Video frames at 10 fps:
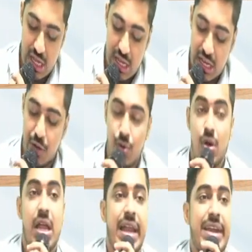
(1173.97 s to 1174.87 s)
Now,
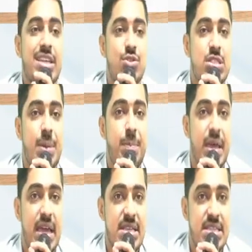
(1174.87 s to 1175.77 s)
let us do some
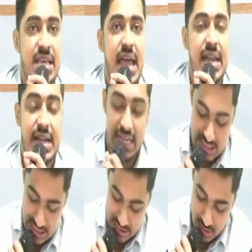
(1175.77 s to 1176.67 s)
basic
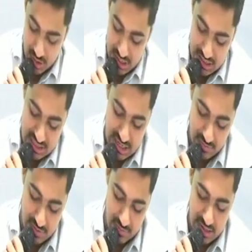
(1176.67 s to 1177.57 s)
calculations. Look at this,
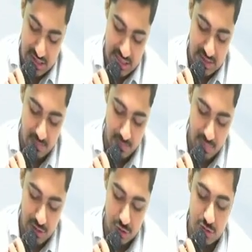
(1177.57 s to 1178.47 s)
everyone. Simple
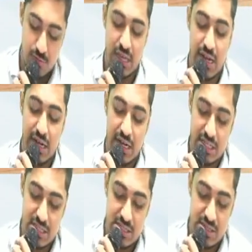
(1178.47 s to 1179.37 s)
jujube
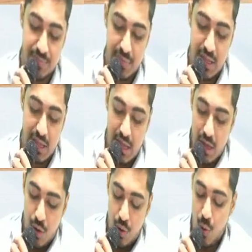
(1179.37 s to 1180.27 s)
calculations.
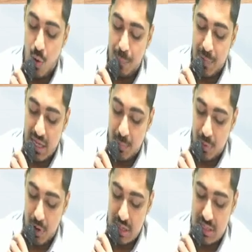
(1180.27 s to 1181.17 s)
Opening
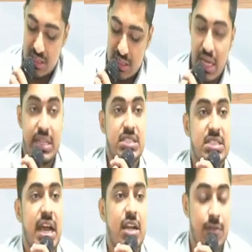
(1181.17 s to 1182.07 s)
employees. At the
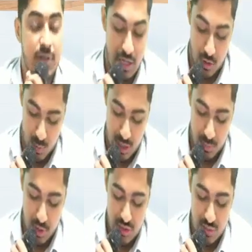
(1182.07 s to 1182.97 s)
start of the year, how many
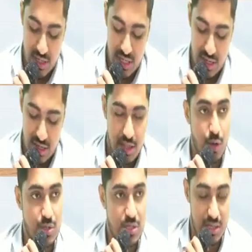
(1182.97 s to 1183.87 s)
employees were there?
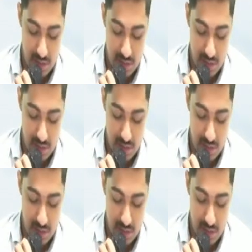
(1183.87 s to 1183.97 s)
1,000.